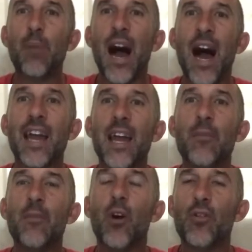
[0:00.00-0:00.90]
by
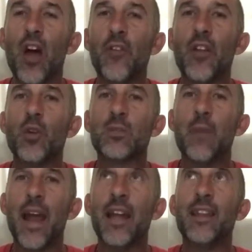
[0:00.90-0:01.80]
Him, nothing was
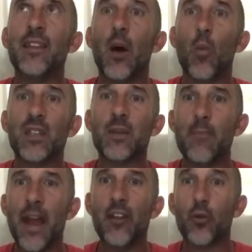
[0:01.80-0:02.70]
made that wasn't
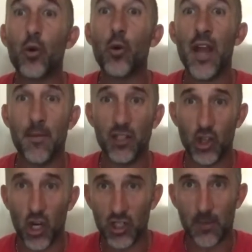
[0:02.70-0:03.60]
made through Him in
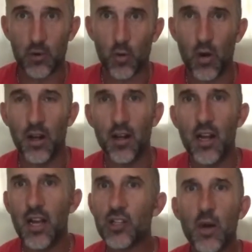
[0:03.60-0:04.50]
John chapter 1.
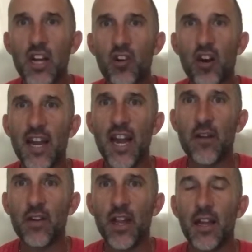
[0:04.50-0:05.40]
So He created
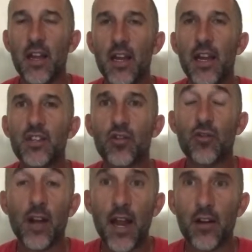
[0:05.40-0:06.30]
everything. He's a
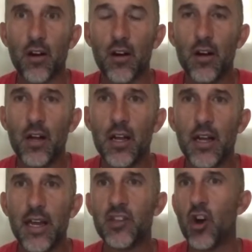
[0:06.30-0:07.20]
creator.
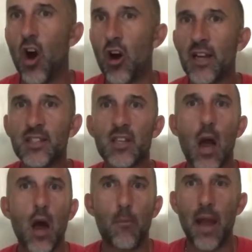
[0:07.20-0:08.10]
He's an artist,
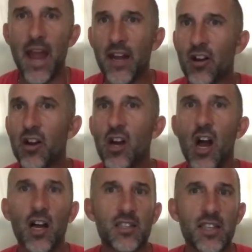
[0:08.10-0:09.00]
a painter,
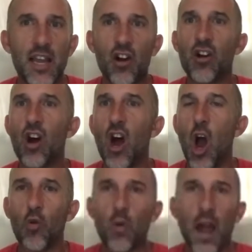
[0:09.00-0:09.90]
a singer,
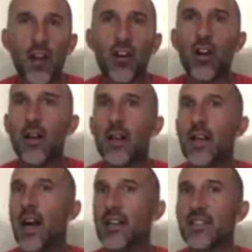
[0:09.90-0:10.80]
a writer.
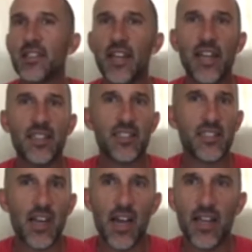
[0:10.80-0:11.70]

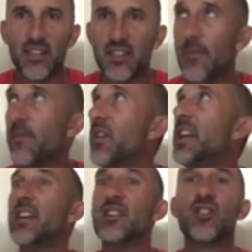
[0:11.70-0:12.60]
His
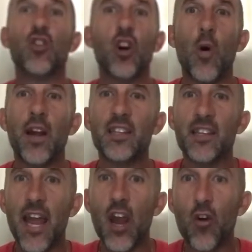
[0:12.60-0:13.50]
symphony is still going
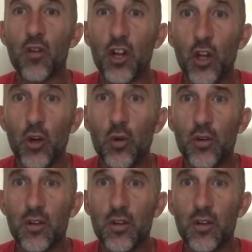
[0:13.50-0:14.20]
today over you.